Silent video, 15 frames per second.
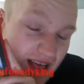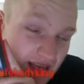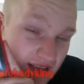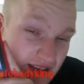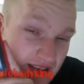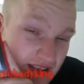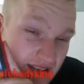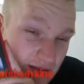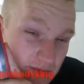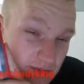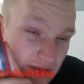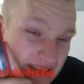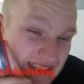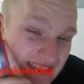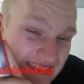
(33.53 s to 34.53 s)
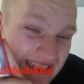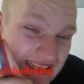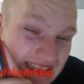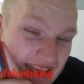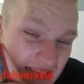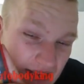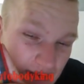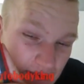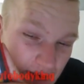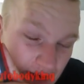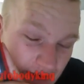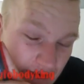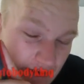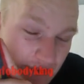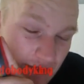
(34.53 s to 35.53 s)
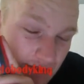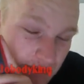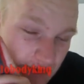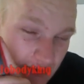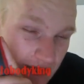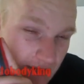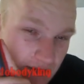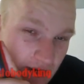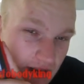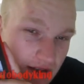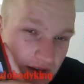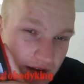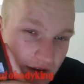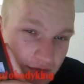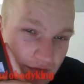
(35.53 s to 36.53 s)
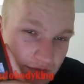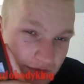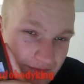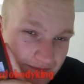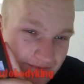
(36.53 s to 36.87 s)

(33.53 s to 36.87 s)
This is the best game I've ever played in my life